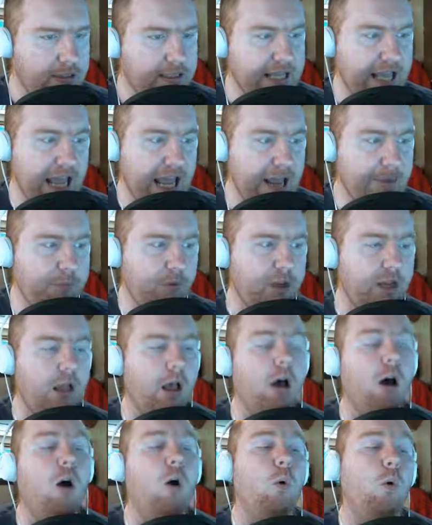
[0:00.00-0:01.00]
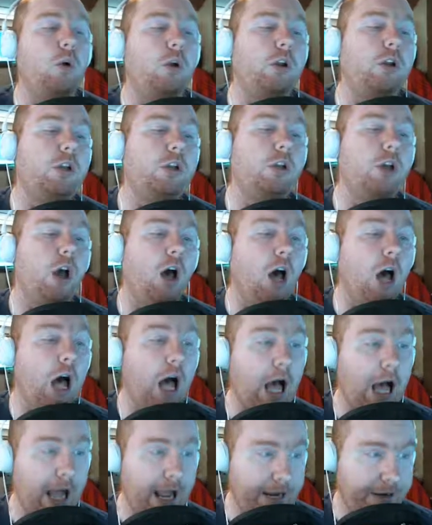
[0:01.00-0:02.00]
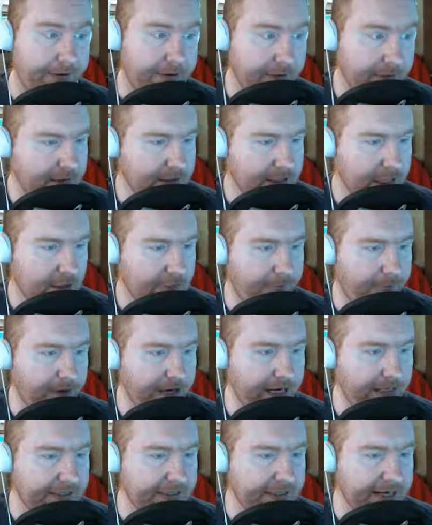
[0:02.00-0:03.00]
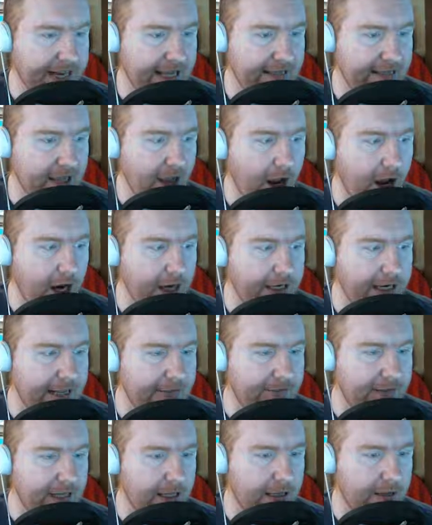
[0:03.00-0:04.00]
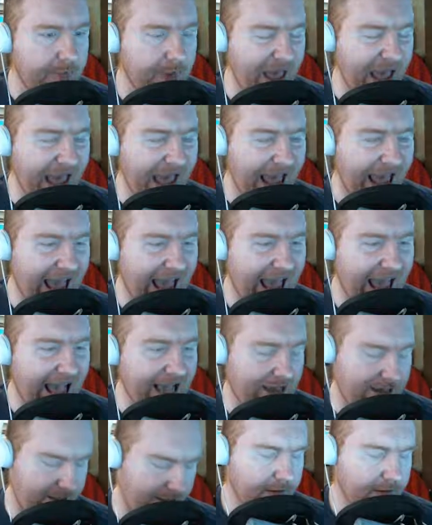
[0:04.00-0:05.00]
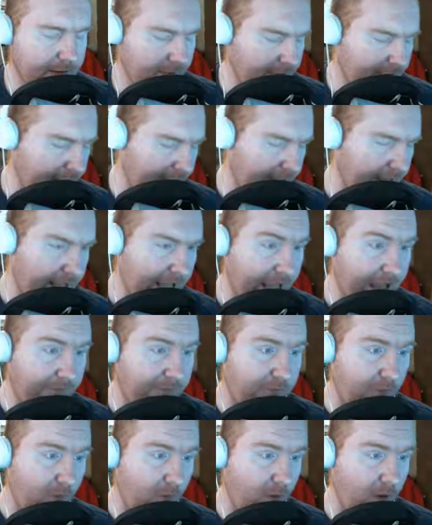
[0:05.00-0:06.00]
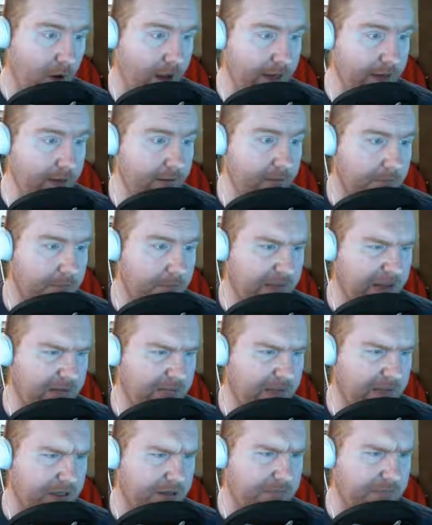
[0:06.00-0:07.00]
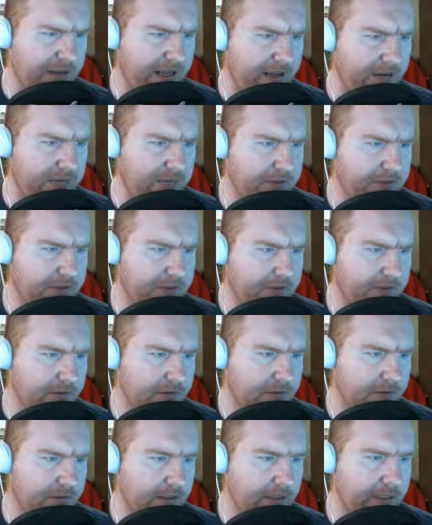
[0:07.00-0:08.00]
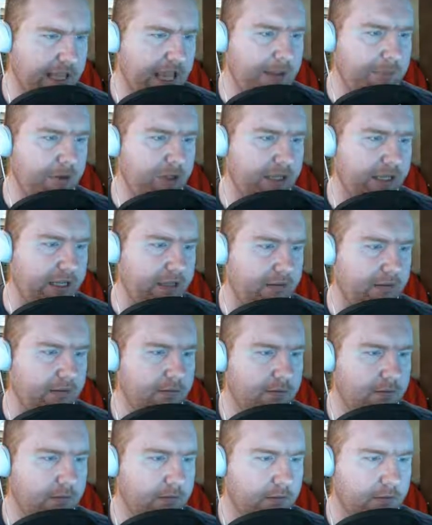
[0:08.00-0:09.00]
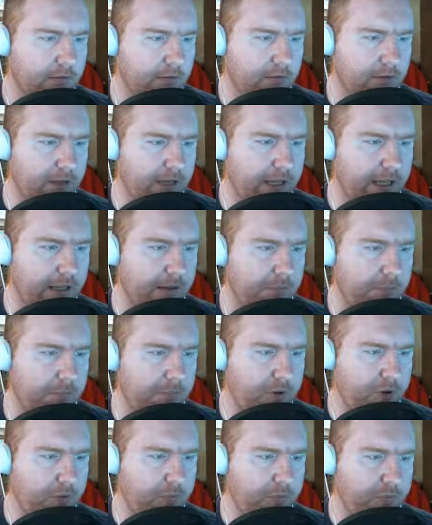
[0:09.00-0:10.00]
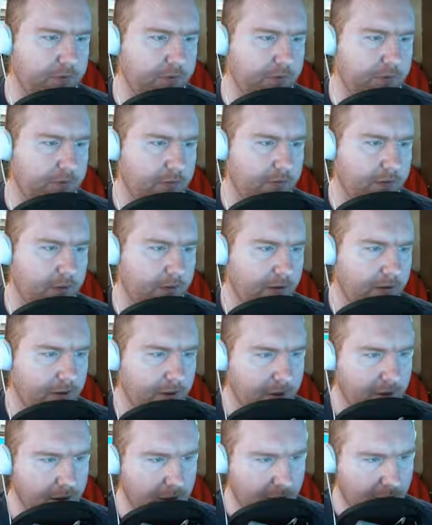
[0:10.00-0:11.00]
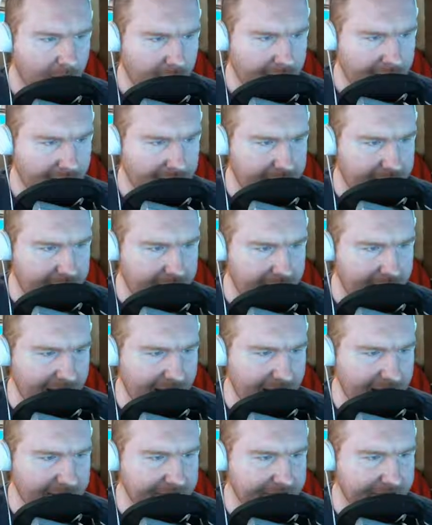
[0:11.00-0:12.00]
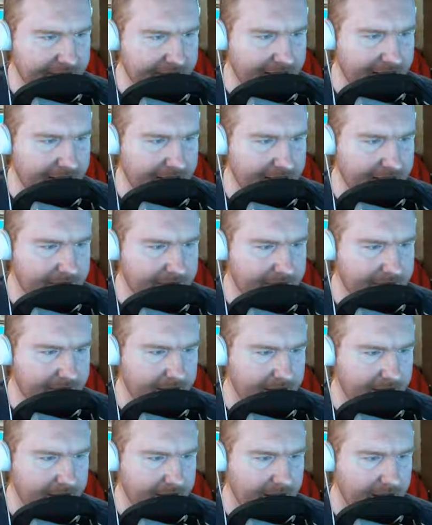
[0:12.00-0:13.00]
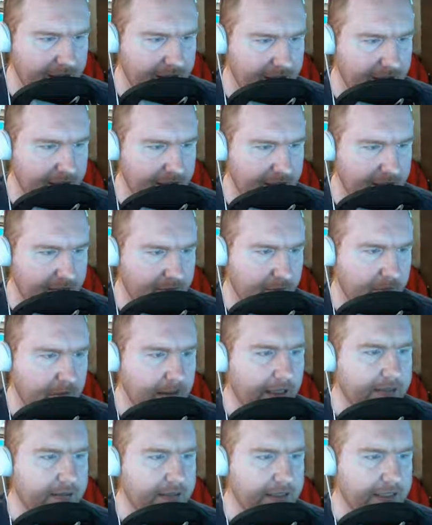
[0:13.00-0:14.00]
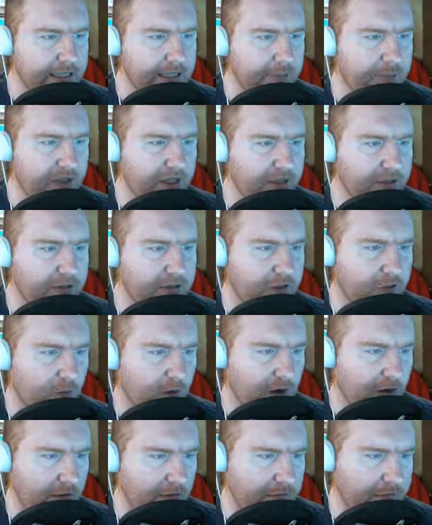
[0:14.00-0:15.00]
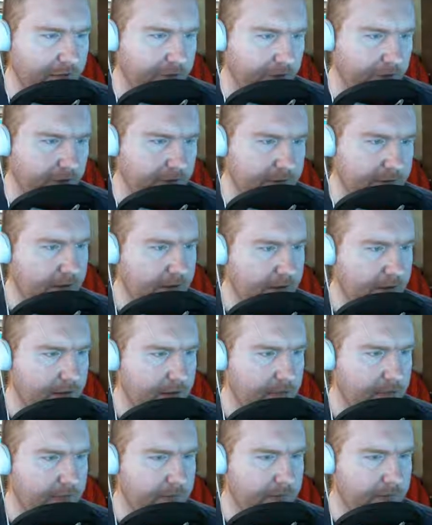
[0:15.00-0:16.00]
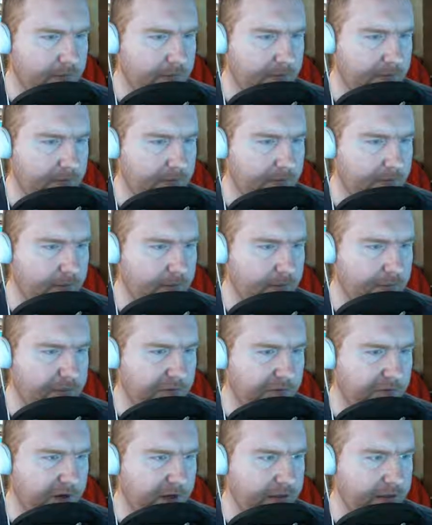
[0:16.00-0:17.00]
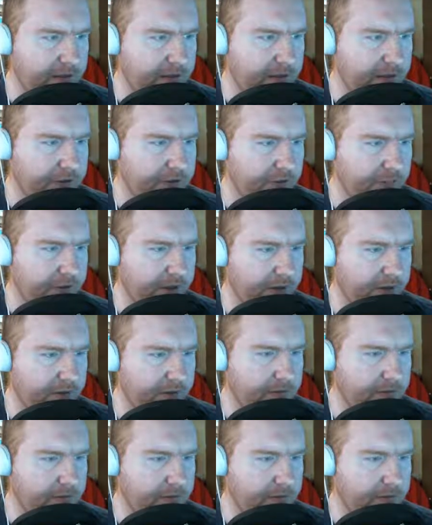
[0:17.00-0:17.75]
Cabling, oh god! Don't forget to connect the hard disk on the back! Okay, F1, mount, unmount. Cabling! Okay, boop. Okay, that is the... That's the EPS 12 volt. Uh, provide the additional power.